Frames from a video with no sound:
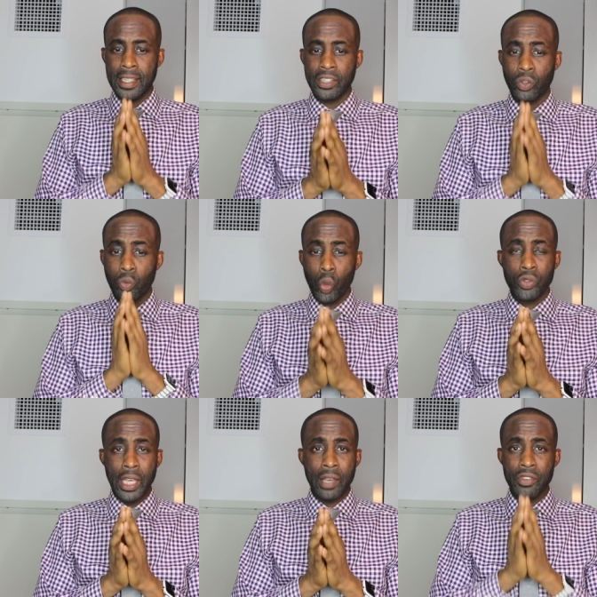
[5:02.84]
that the
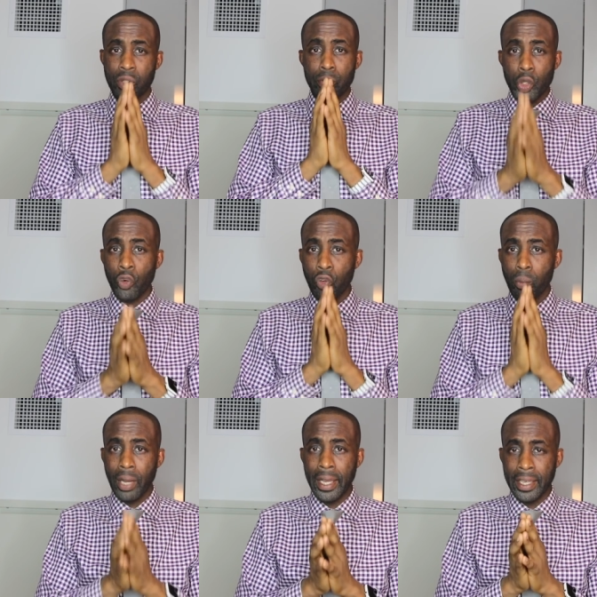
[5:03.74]
Rose Ave is a
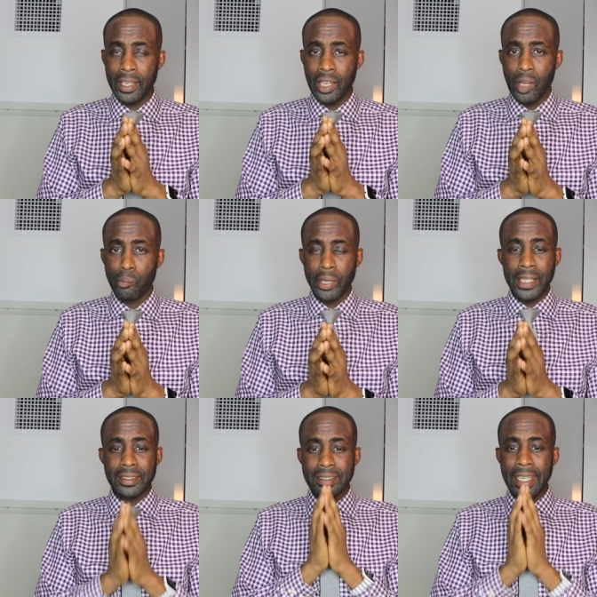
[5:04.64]
beautiful bike, but
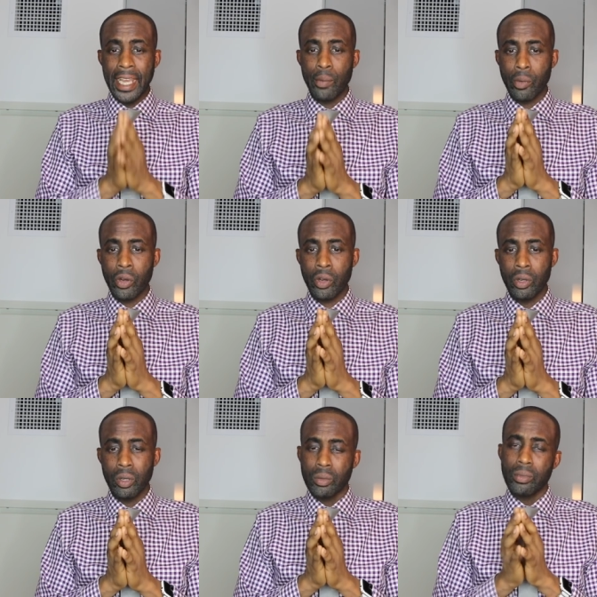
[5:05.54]
it's
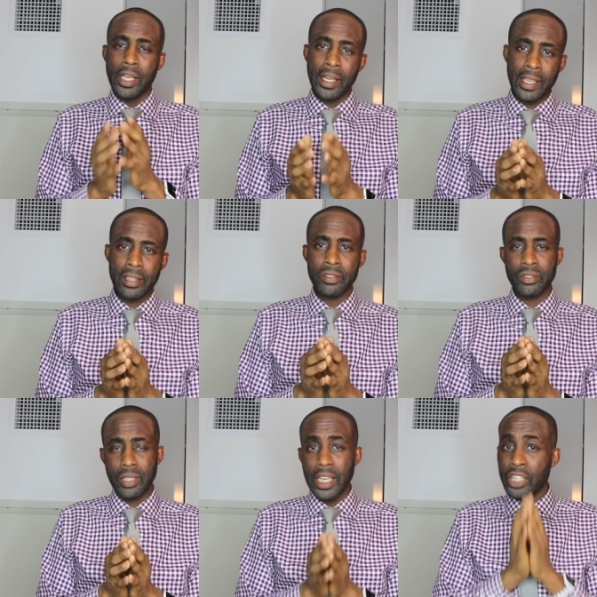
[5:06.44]
tamer, and I
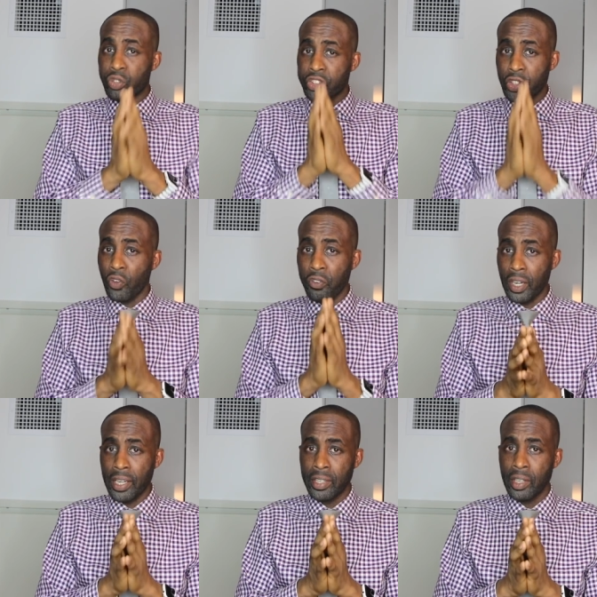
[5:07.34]
guess it's still
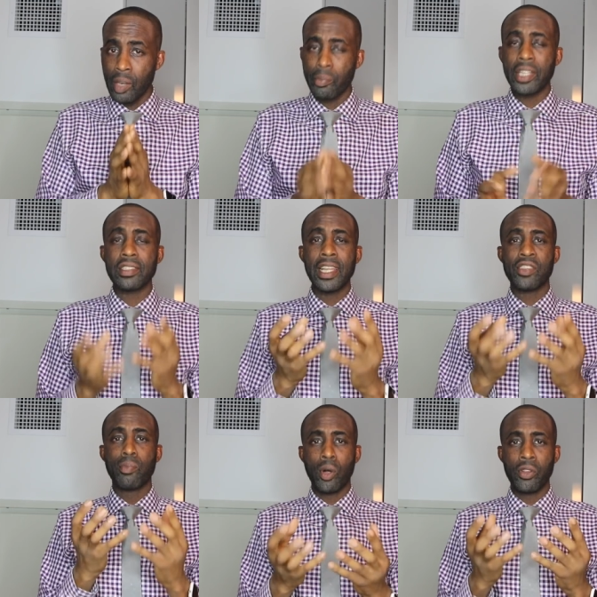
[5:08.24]
fun, but it's
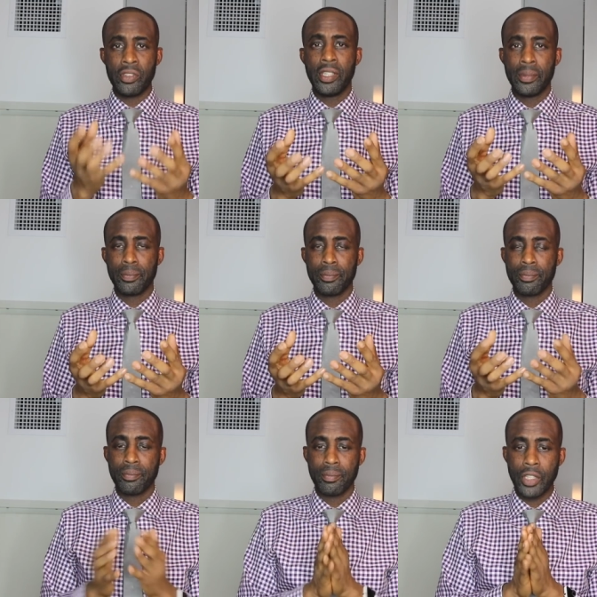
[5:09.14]
less ballsy.
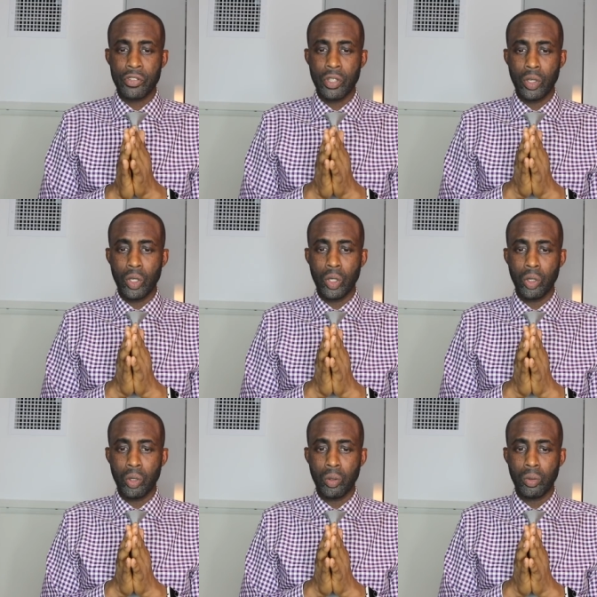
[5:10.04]

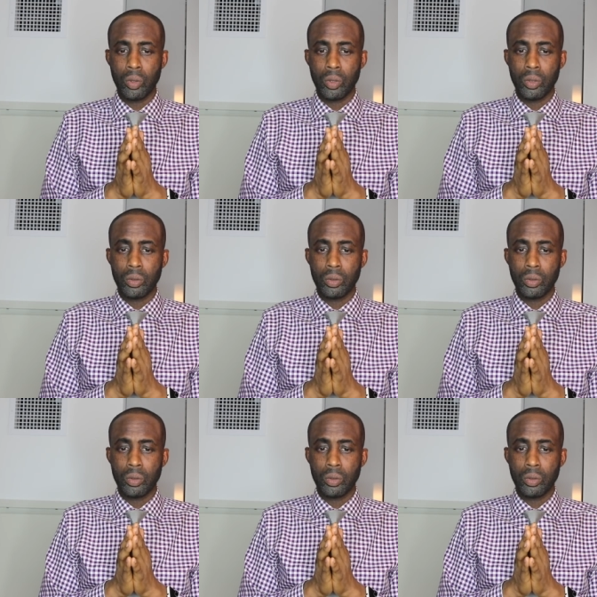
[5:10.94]
So,